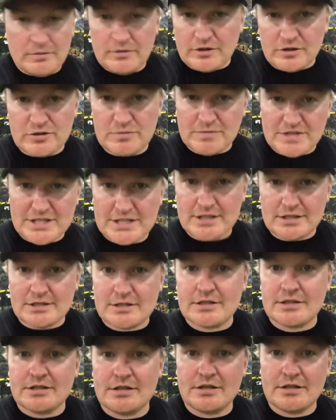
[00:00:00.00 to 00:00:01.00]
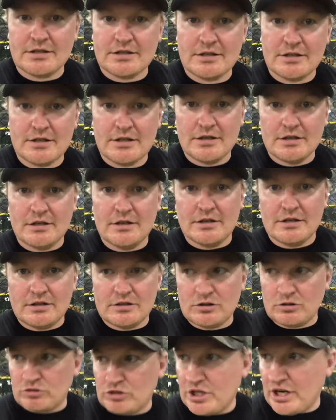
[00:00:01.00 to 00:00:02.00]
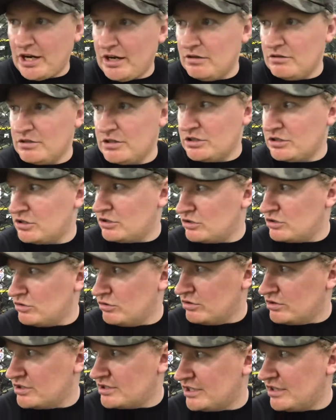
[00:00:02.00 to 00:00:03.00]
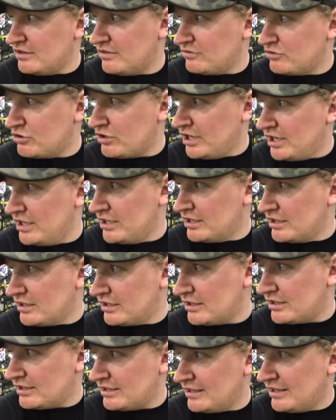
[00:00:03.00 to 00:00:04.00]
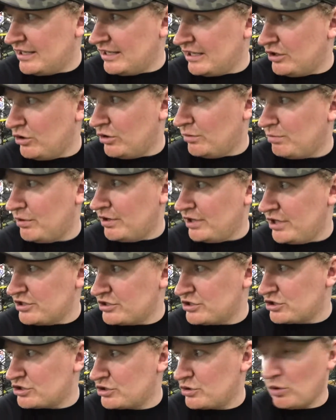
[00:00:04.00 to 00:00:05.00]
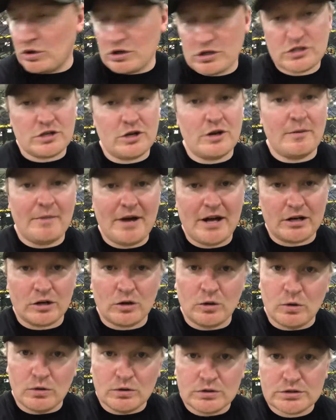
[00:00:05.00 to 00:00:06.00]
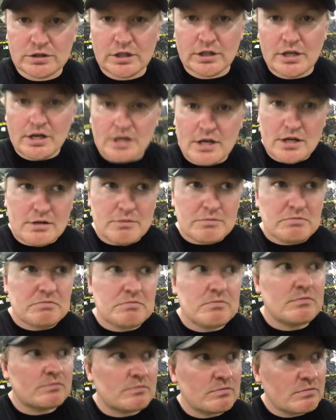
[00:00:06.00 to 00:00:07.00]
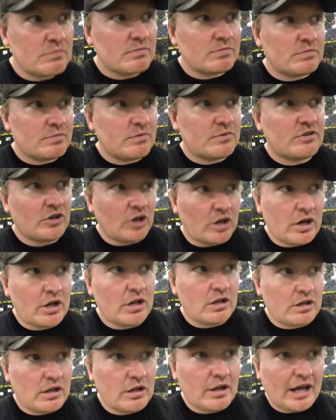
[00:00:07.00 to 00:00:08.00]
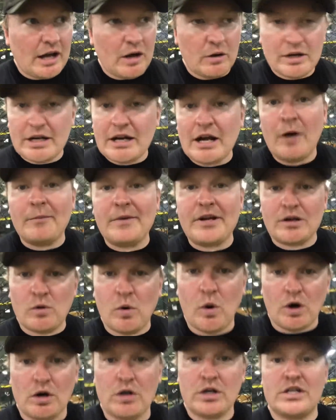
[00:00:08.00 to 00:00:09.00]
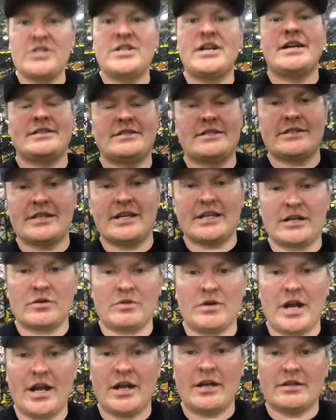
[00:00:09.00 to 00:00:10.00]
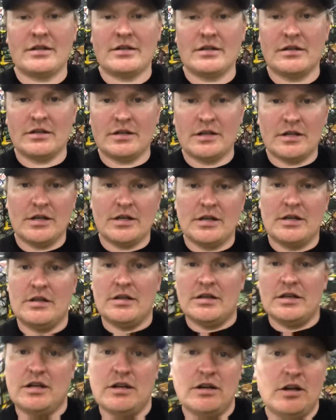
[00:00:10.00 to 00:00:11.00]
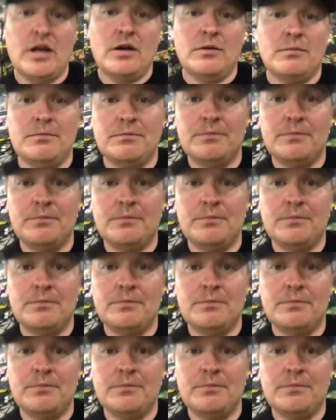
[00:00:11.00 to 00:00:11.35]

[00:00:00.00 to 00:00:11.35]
There's misses. So instead of trying to get your players to score a certain amount of goals, start counting how many quality chances they create. It'll help.